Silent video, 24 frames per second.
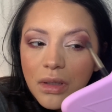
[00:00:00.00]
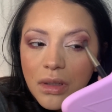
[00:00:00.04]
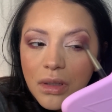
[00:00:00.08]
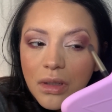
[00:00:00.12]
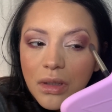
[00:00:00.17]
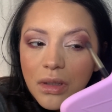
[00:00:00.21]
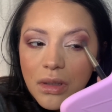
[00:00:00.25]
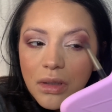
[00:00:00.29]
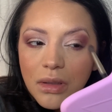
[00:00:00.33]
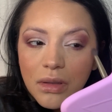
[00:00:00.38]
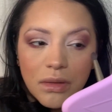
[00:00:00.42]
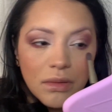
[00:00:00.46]

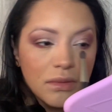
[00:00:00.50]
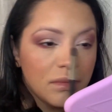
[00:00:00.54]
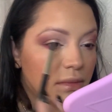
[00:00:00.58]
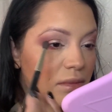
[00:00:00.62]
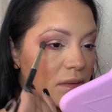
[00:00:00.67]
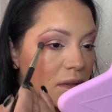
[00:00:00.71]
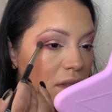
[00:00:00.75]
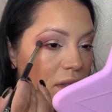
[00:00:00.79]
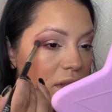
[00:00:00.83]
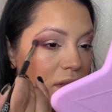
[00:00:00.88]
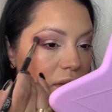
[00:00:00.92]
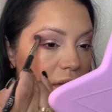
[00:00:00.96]
All
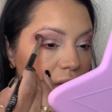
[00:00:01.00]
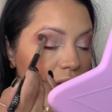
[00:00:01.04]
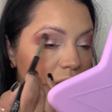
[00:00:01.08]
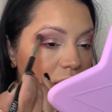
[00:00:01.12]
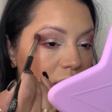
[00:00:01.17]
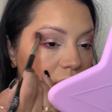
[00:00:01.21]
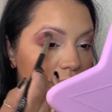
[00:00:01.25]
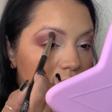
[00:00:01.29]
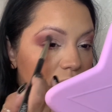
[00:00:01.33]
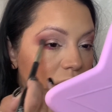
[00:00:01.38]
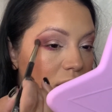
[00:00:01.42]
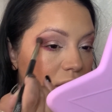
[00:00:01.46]
right.
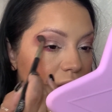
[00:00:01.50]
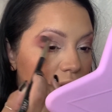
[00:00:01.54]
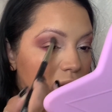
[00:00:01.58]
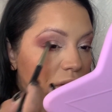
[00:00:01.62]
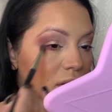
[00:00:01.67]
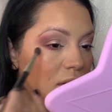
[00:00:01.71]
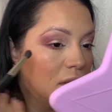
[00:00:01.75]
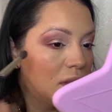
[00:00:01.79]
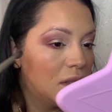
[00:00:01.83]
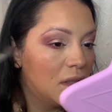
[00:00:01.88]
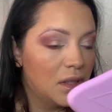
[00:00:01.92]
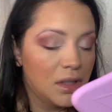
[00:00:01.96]

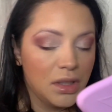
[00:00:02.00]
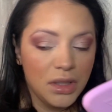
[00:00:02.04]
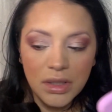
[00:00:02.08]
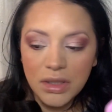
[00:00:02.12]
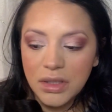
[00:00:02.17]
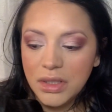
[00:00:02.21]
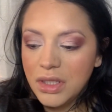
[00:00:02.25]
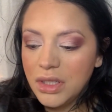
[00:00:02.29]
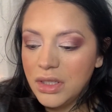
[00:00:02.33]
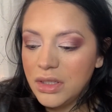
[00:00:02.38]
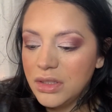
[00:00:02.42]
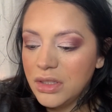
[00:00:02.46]

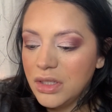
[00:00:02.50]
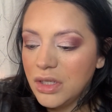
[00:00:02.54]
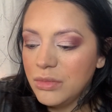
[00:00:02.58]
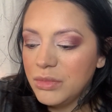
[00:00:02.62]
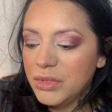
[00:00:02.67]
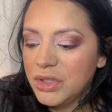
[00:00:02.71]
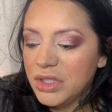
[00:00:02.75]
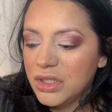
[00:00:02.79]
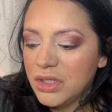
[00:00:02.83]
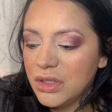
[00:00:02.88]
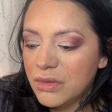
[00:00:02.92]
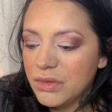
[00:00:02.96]
Okay, now I'm going
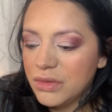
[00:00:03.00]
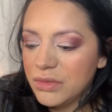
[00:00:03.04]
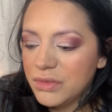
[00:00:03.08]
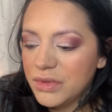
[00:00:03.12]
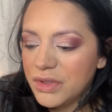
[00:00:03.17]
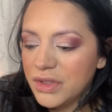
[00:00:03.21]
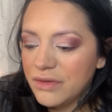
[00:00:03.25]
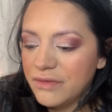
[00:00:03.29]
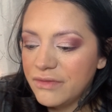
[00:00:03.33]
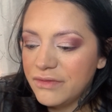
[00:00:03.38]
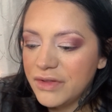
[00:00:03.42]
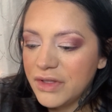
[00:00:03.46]
to go in with
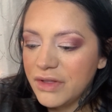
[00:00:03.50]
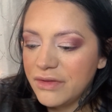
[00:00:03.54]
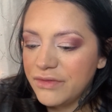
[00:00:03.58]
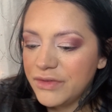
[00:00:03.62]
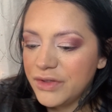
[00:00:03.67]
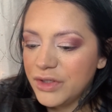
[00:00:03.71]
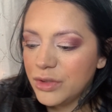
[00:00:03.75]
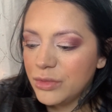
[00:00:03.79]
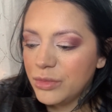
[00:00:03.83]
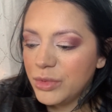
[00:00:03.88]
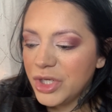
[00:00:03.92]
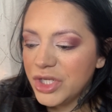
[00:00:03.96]
a
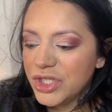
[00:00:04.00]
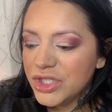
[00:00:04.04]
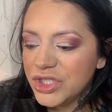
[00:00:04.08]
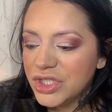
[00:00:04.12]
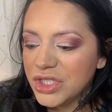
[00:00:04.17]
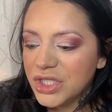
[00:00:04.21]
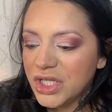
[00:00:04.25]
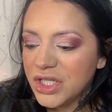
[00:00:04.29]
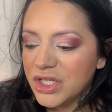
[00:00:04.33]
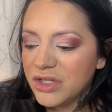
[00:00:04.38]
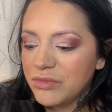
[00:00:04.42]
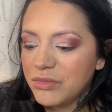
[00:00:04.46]
fluffier brush and
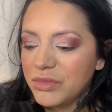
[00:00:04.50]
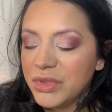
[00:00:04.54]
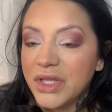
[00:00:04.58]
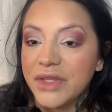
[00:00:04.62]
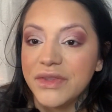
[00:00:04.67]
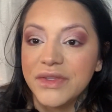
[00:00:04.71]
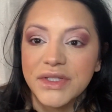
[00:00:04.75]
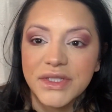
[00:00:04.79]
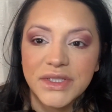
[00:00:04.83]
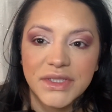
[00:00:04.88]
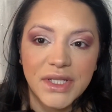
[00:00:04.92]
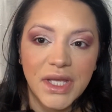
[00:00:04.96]
kind of blend
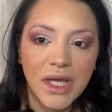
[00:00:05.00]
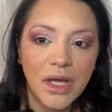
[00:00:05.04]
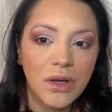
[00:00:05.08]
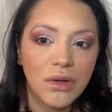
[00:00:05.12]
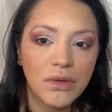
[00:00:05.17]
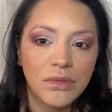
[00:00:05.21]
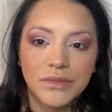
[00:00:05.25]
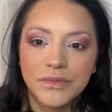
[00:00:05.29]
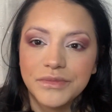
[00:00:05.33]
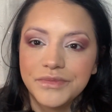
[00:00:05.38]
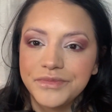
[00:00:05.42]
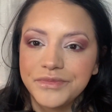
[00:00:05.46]
this out.